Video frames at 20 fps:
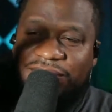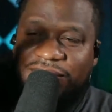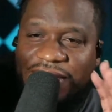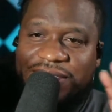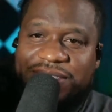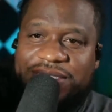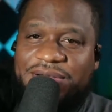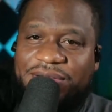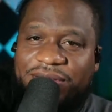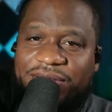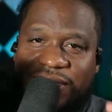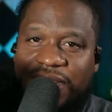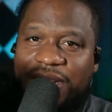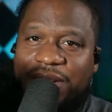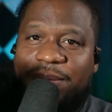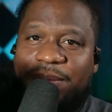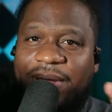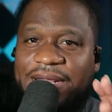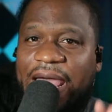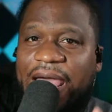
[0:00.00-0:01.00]
necessarily
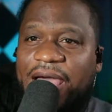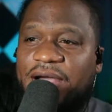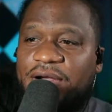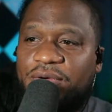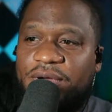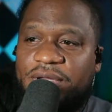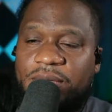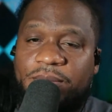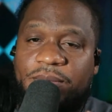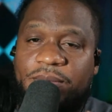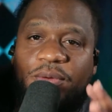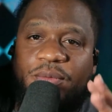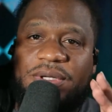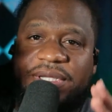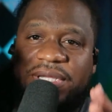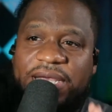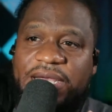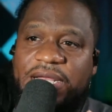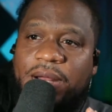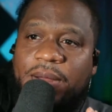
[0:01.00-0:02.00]
thinking about the algorithm, but we're
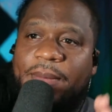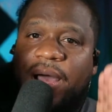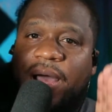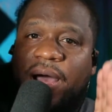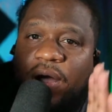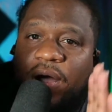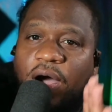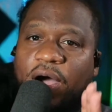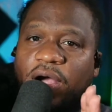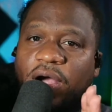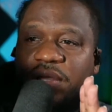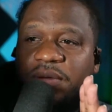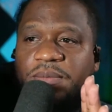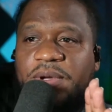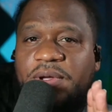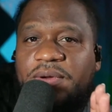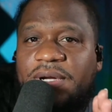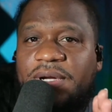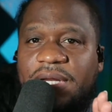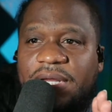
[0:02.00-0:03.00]
thinking about our
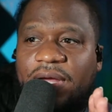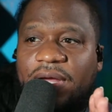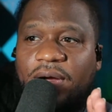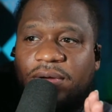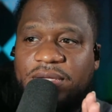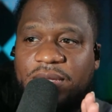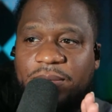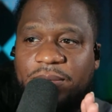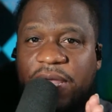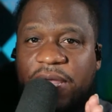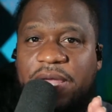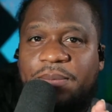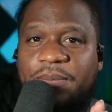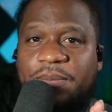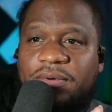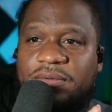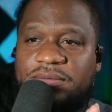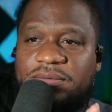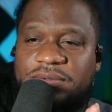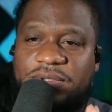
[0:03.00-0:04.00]
community, the
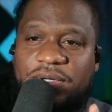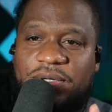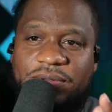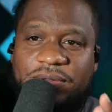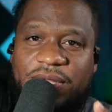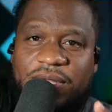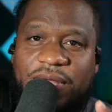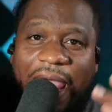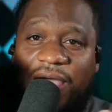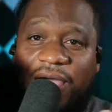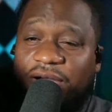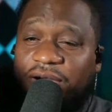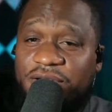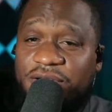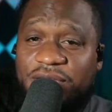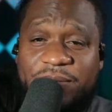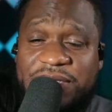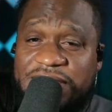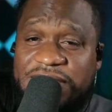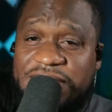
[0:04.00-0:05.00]
people. So the
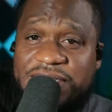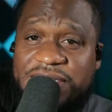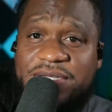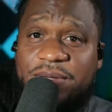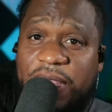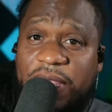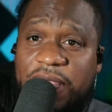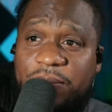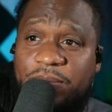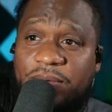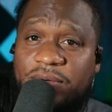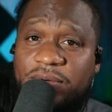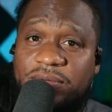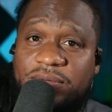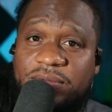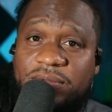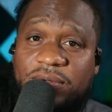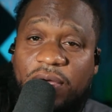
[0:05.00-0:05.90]
algorithm is just the people.